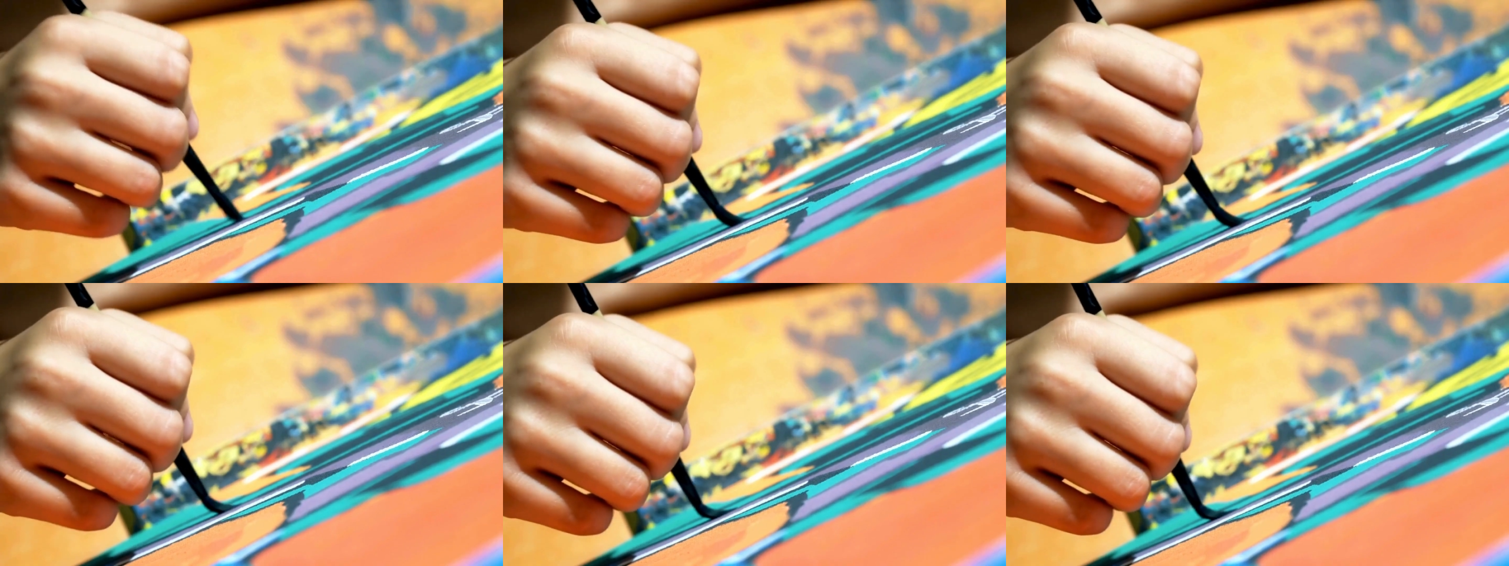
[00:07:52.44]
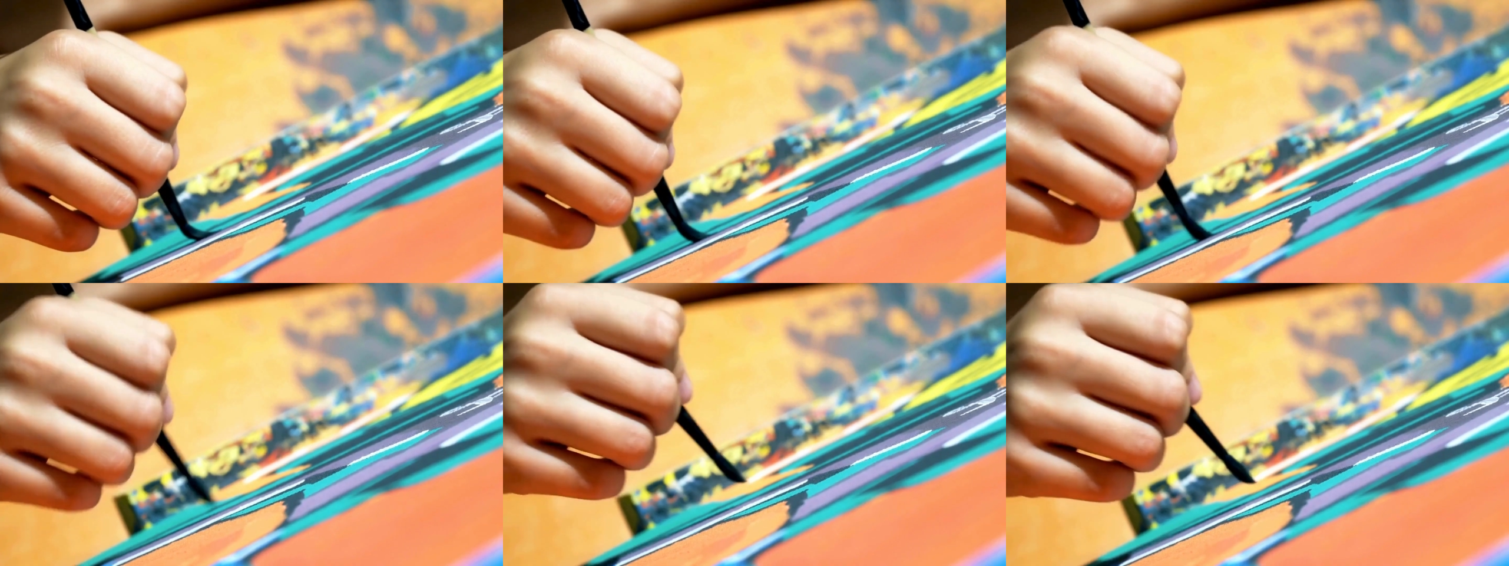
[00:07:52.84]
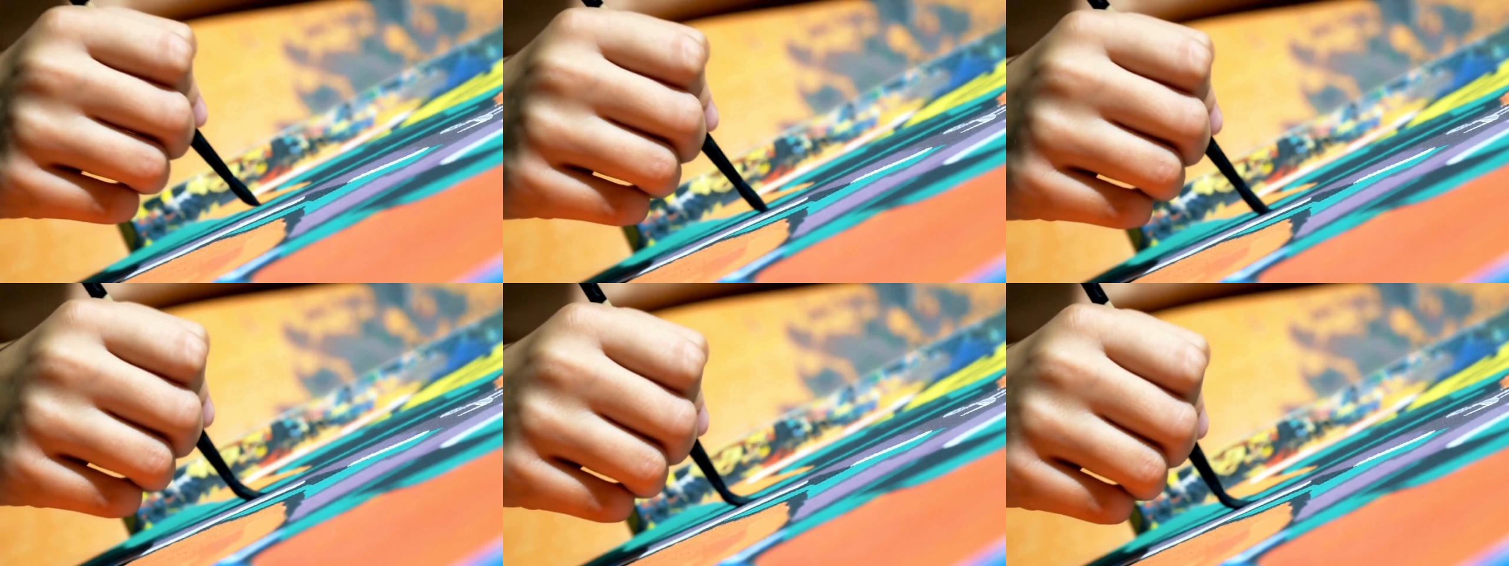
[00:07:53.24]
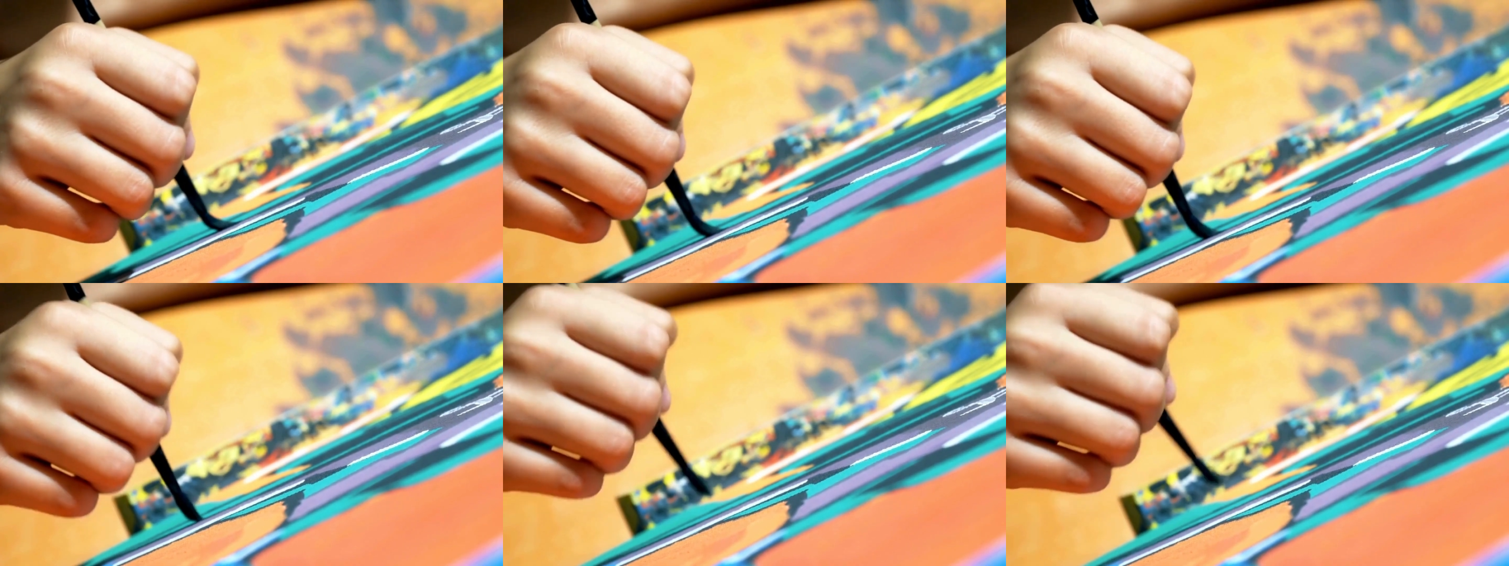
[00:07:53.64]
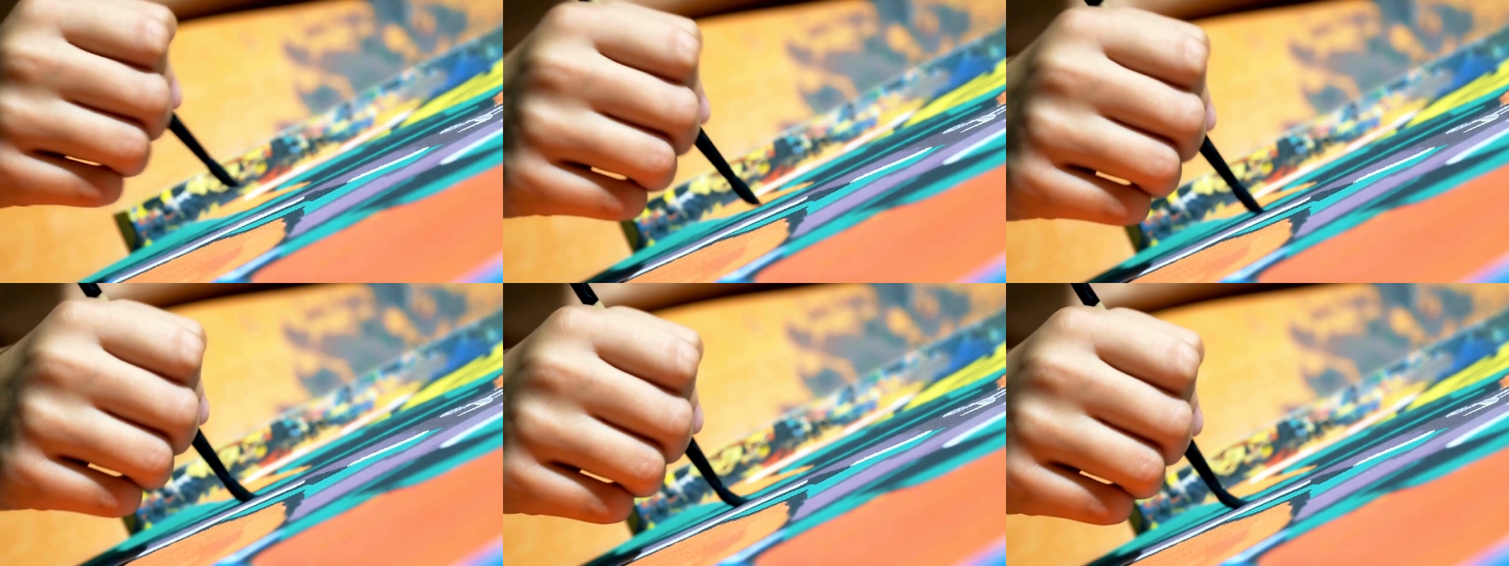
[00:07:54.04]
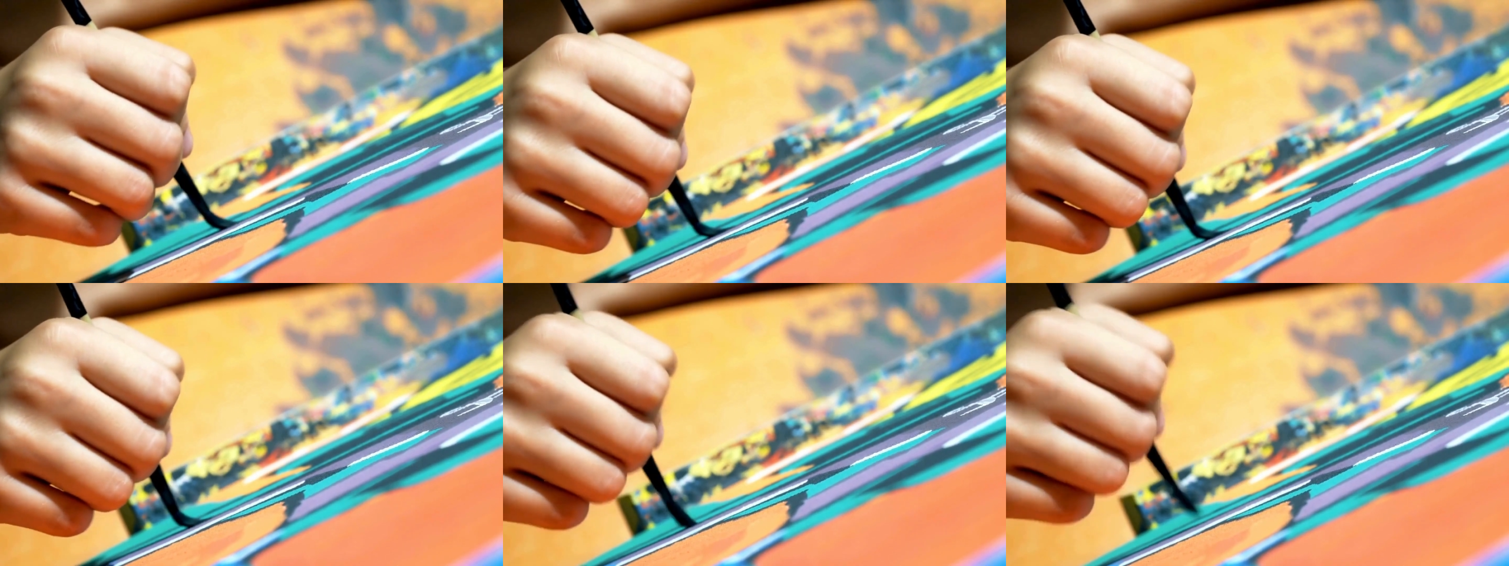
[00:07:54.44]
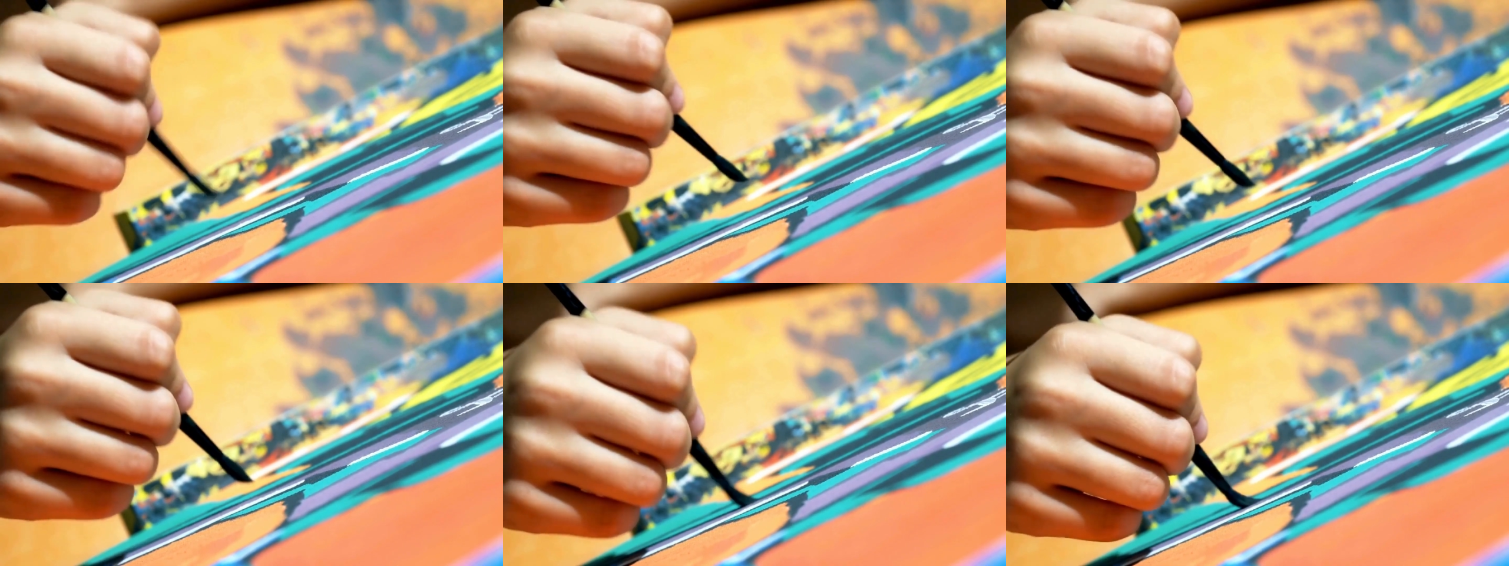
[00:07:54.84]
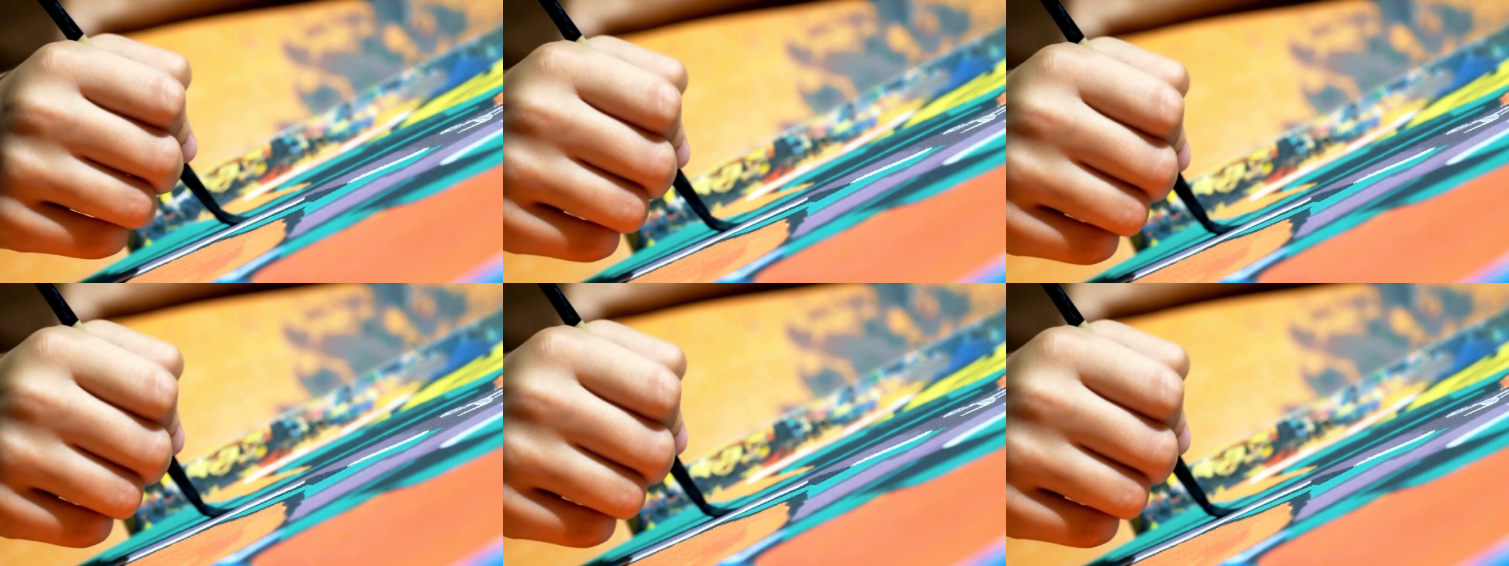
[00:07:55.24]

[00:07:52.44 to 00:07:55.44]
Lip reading: [unreadable: no face in view]